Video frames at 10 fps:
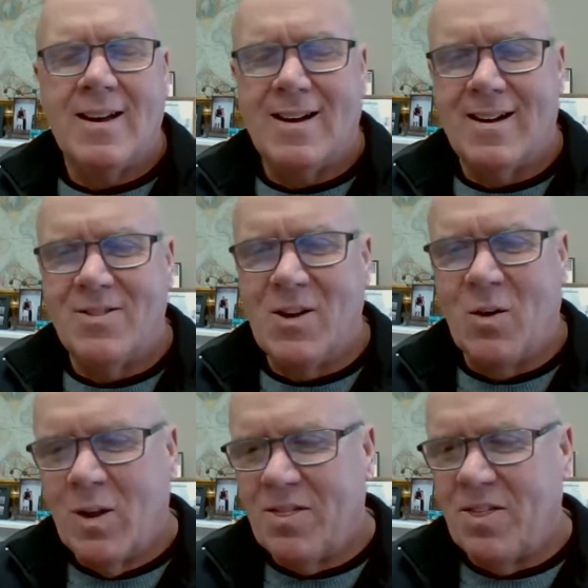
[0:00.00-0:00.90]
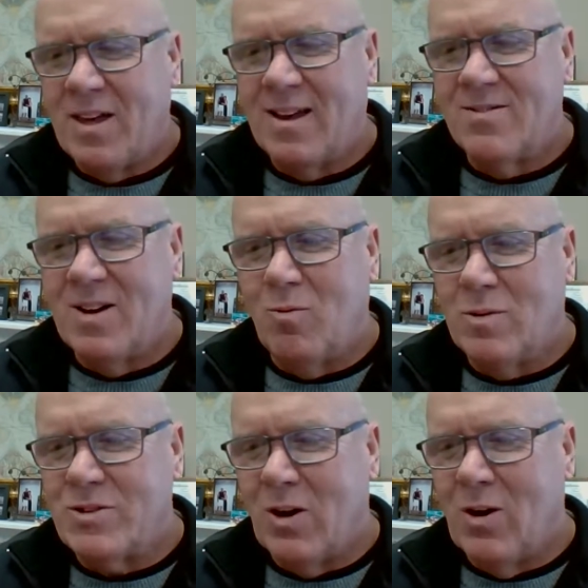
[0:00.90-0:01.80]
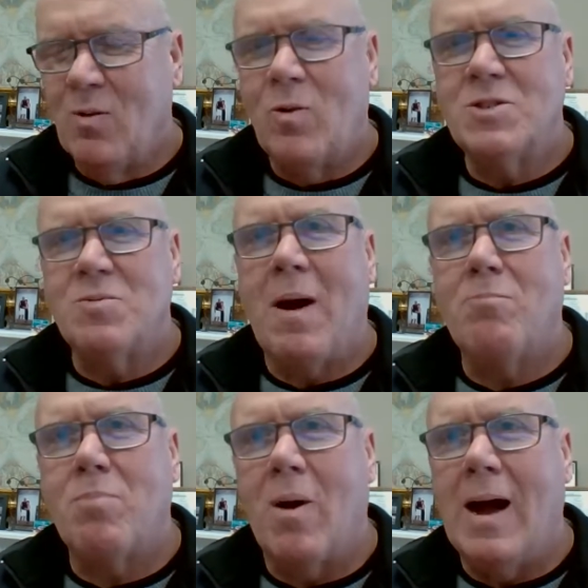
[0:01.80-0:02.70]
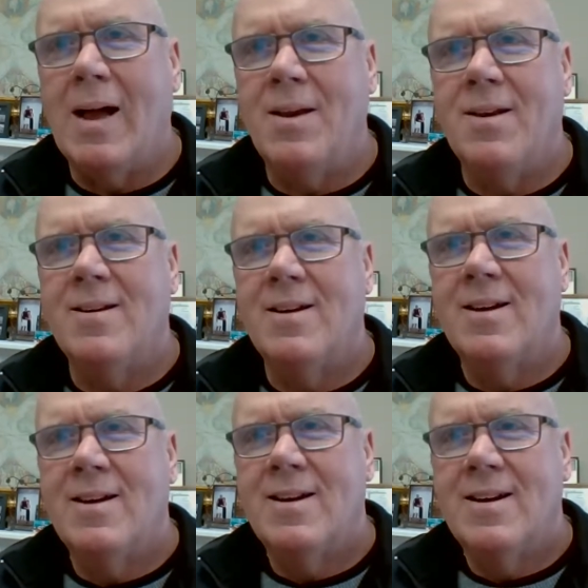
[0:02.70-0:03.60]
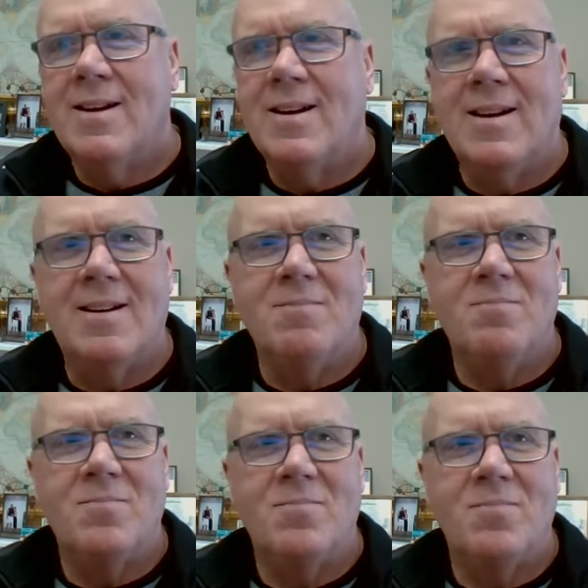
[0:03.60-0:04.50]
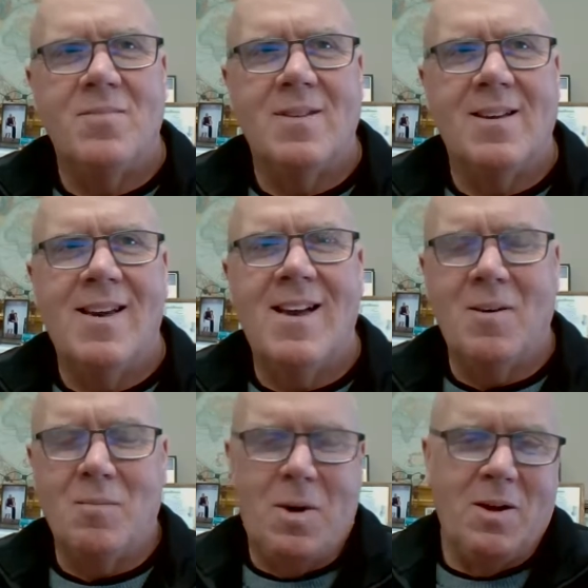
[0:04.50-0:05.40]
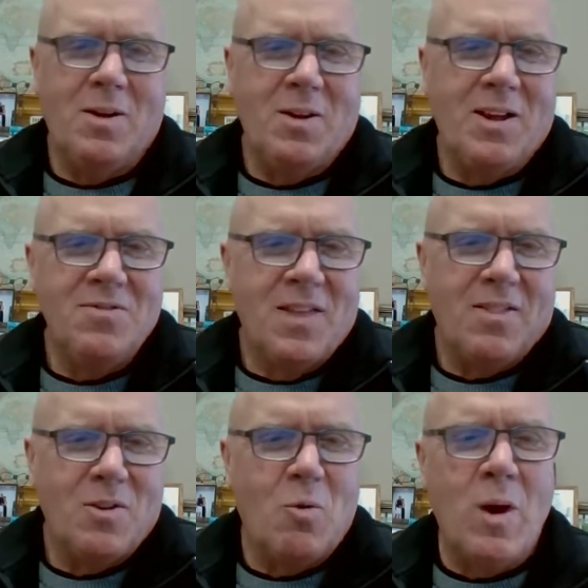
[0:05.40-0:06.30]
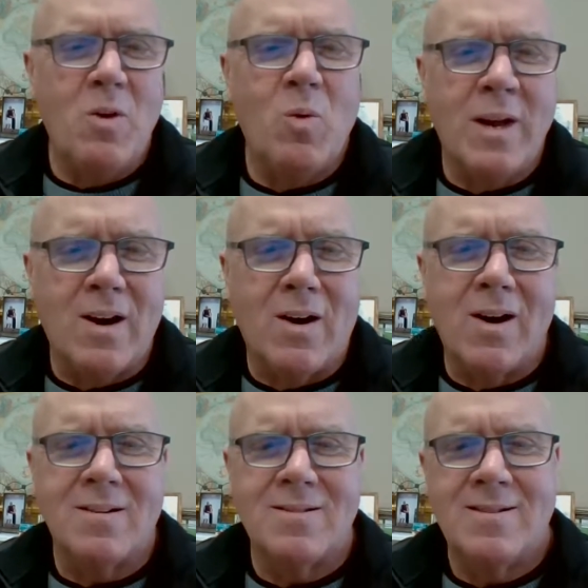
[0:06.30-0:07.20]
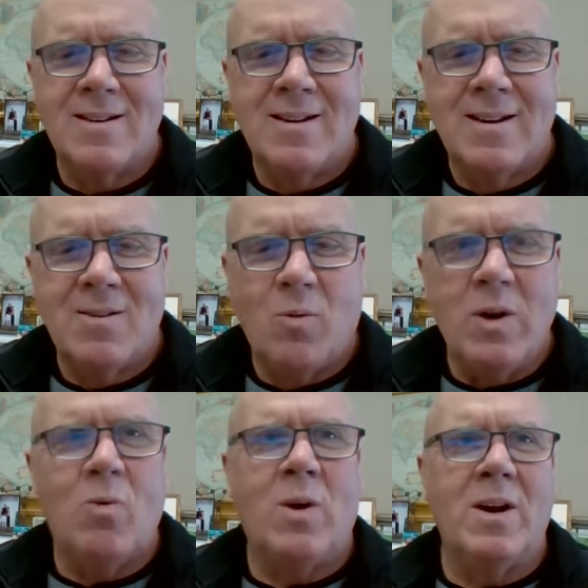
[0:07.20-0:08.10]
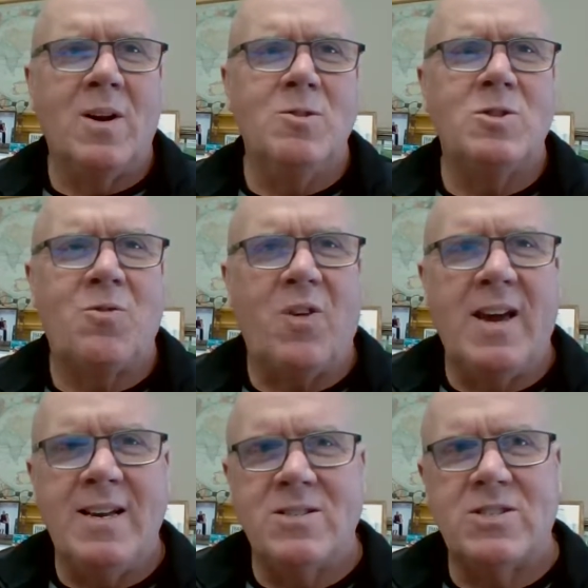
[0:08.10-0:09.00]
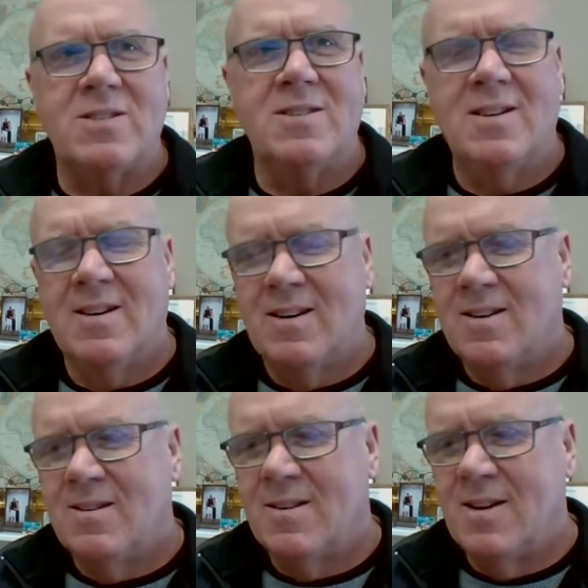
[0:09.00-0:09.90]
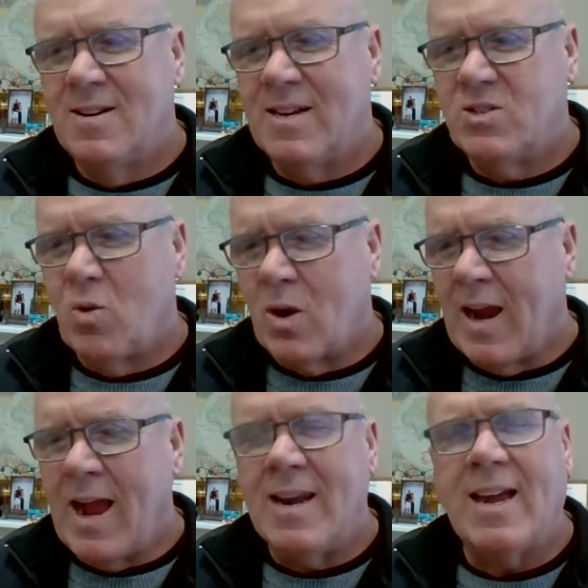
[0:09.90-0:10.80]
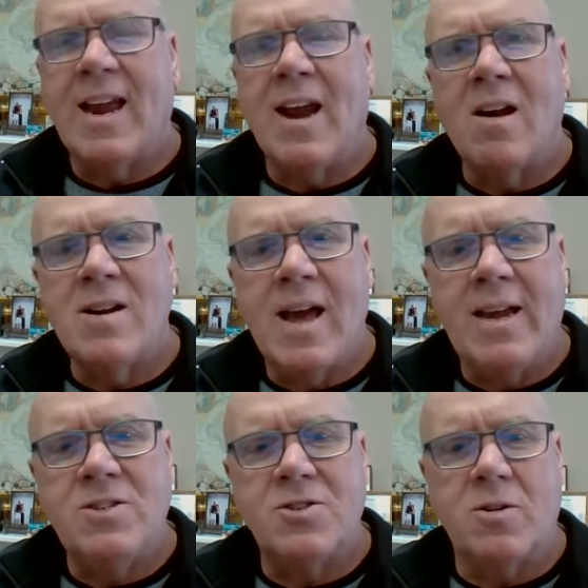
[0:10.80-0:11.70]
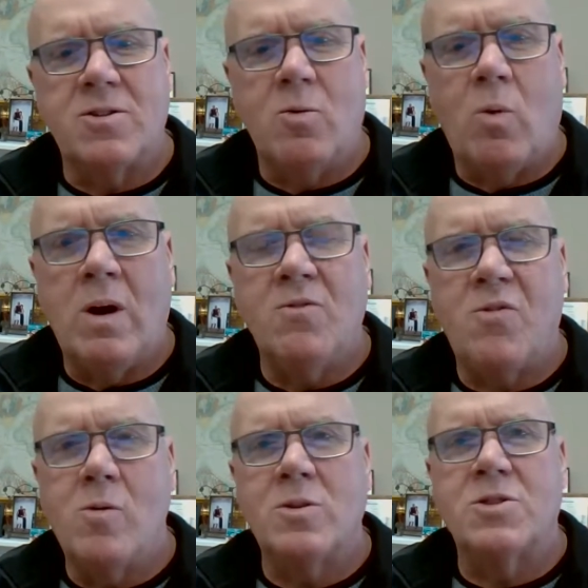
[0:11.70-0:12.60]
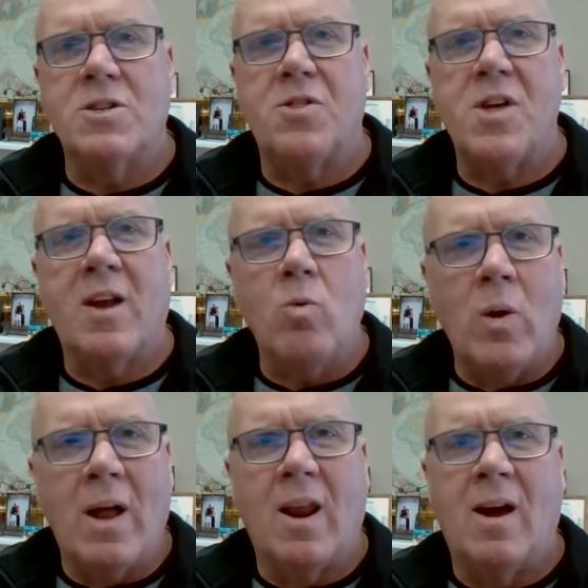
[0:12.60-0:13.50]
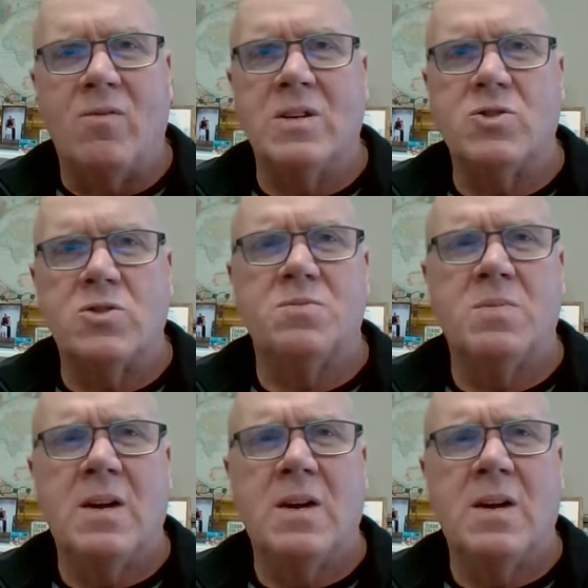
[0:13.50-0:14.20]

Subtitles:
The only thing that was hurt was my pride. Um, but isn't that the way we are? We don't want to lose face. It's organic in our nature to want folks to think well of us.